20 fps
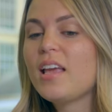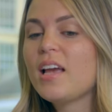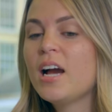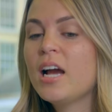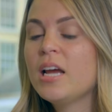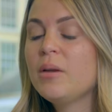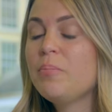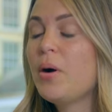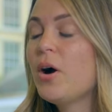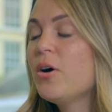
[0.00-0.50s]

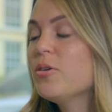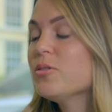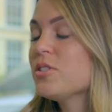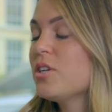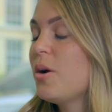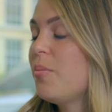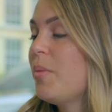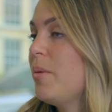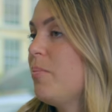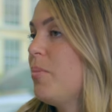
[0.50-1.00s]
I'd post
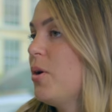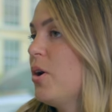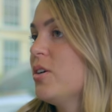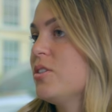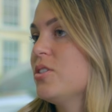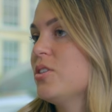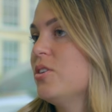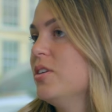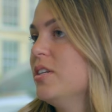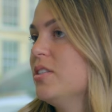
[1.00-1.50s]
on my
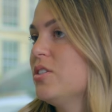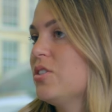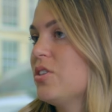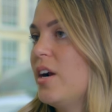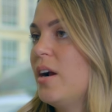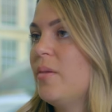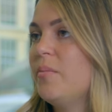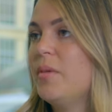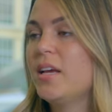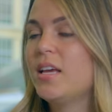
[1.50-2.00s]
personal
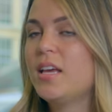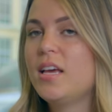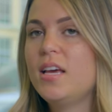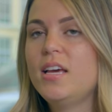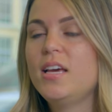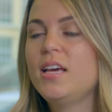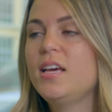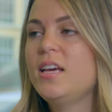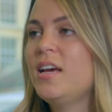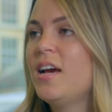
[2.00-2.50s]
Instagram like,
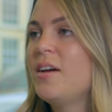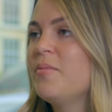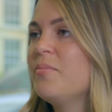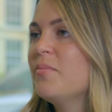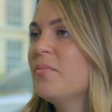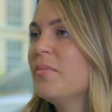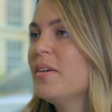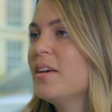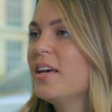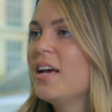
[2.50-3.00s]
"Hey,
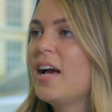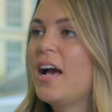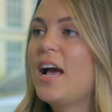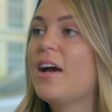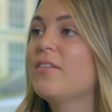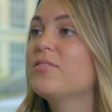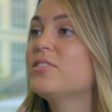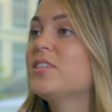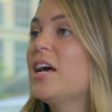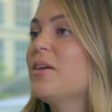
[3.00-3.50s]
I'm I
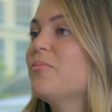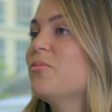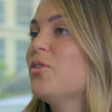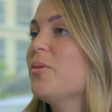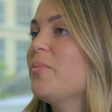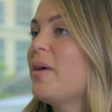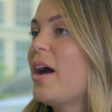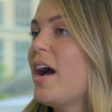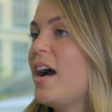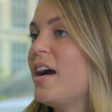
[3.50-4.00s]
have 10 more
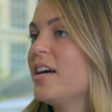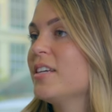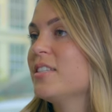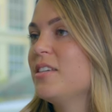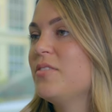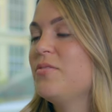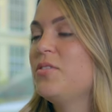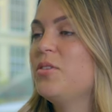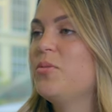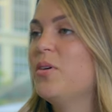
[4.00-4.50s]
bags
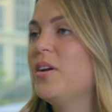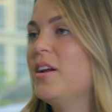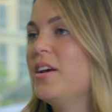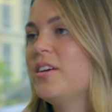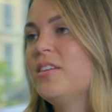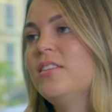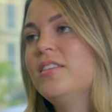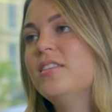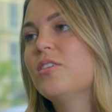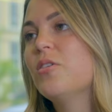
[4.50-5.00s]
if you
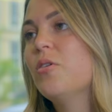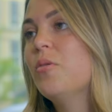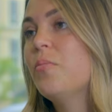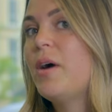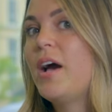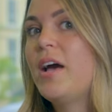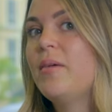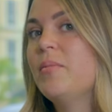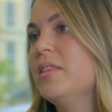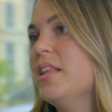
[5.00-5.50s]
want to go and
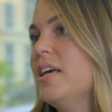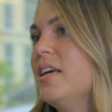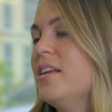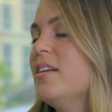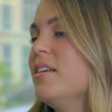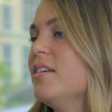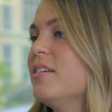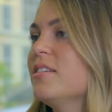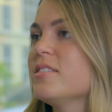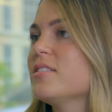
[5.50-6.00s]
buy them." And they'd
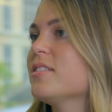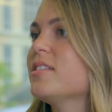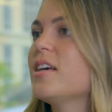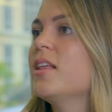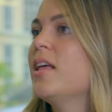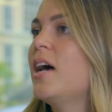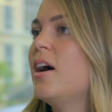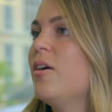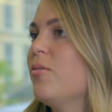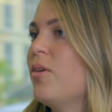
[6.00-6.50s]

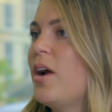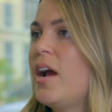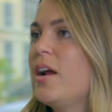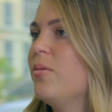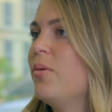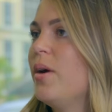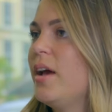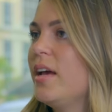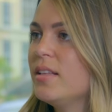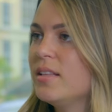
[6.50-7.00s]
sell out right
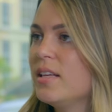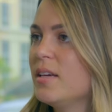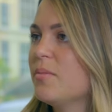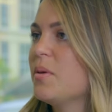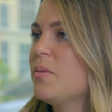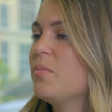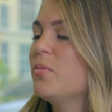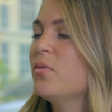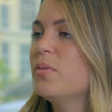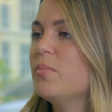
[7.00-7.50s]
away. Like
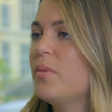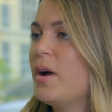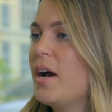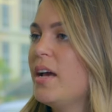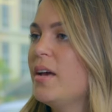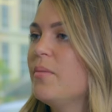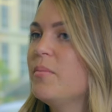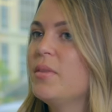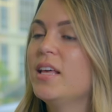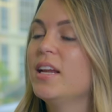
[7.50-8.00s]
people would buy
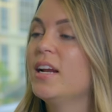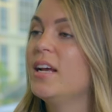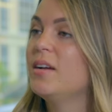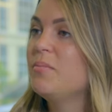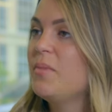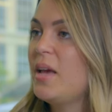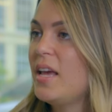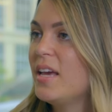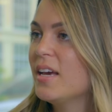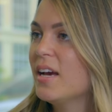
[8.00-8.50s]
them and then I'd
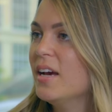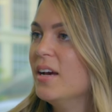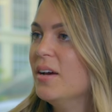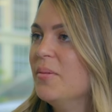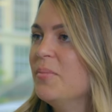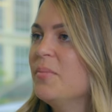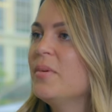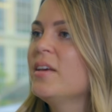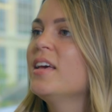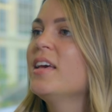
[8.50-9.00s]
make
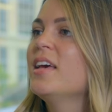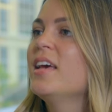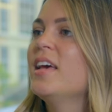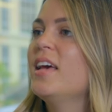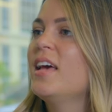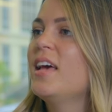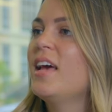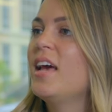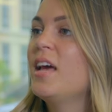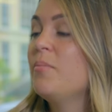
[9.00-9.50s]
them
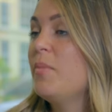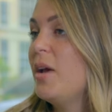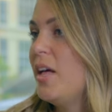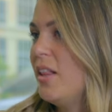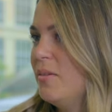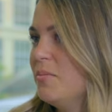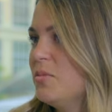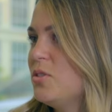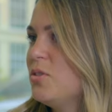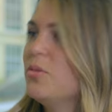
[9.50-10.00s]
and mail
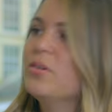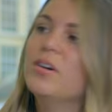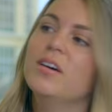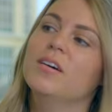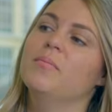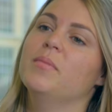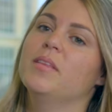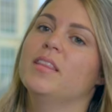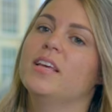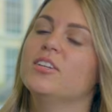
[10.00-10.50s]
them to
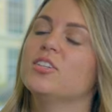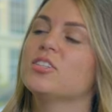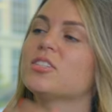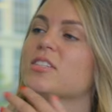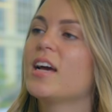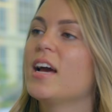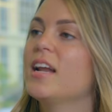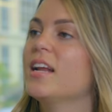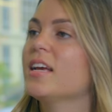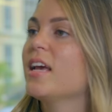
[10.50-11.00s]
them and then just
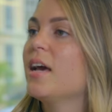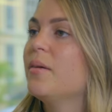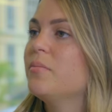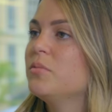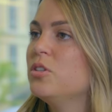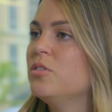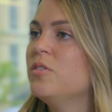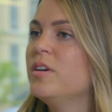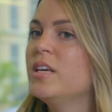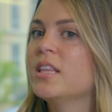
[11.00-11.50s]
kind of kept
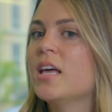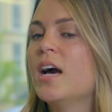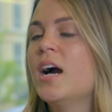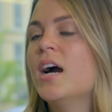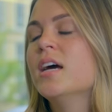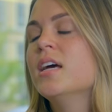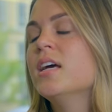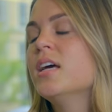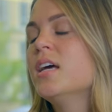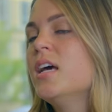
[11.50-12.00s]
doing
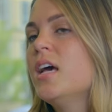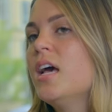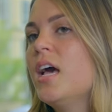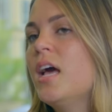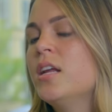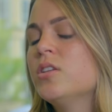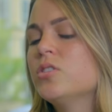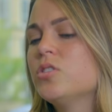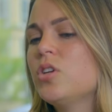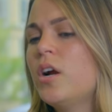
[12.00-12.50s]
that
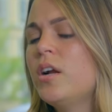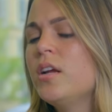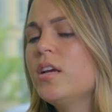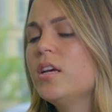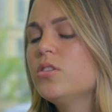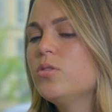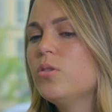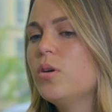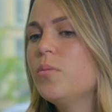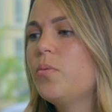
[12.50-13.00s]
and it started to
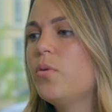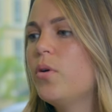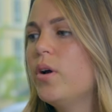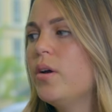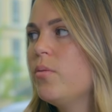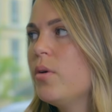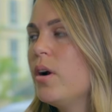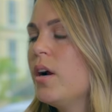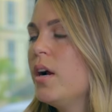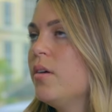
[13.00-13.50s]
get to a
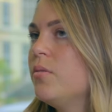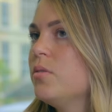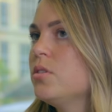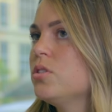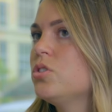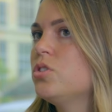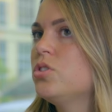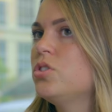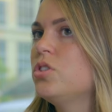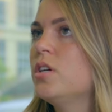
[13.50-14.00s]
point where it
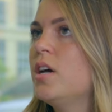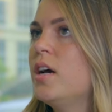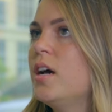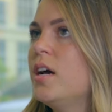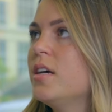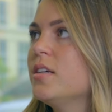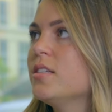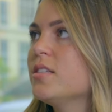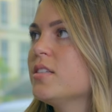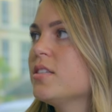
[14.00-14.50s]
was
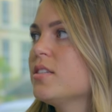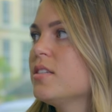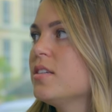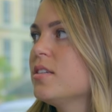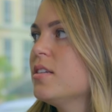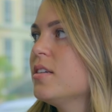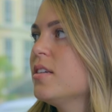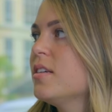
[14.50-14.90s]
just